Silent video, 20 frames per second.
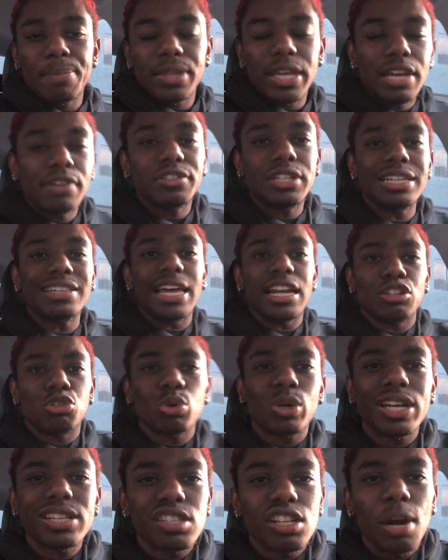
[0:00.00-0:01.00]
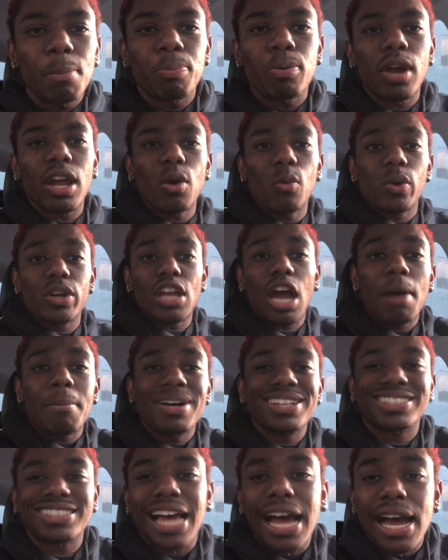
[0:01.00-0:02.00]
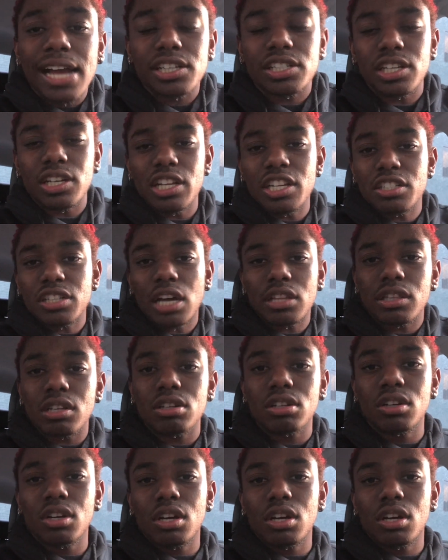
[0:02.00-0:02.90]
If she let you get to the point where y'all massaging each other,